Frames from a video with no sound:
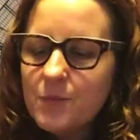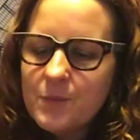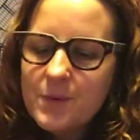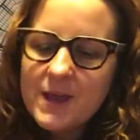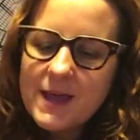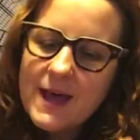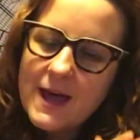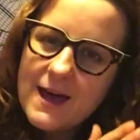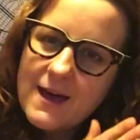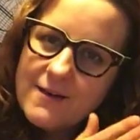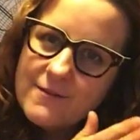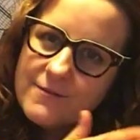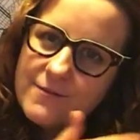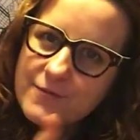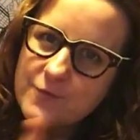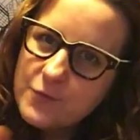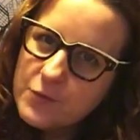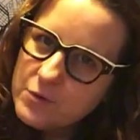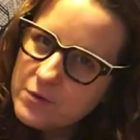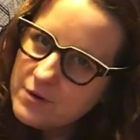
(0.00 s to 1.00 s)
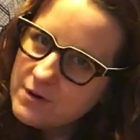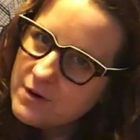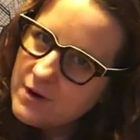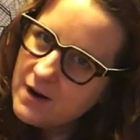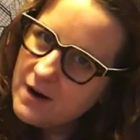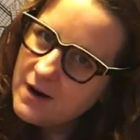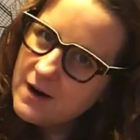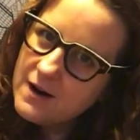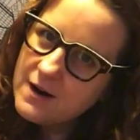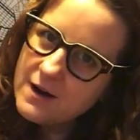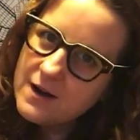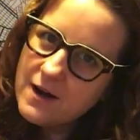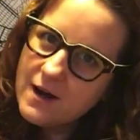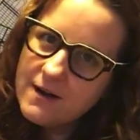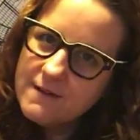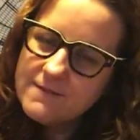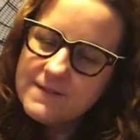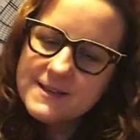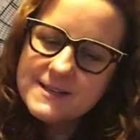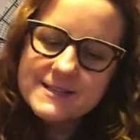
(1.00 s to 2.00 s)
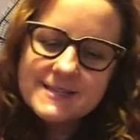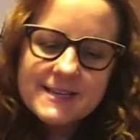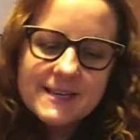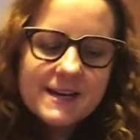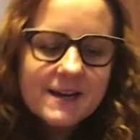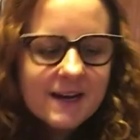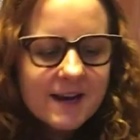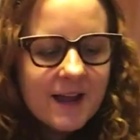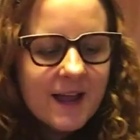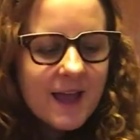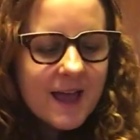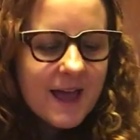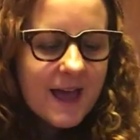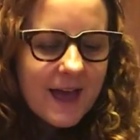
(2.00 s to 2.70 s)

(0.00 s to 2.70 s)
We have 4 coffees here,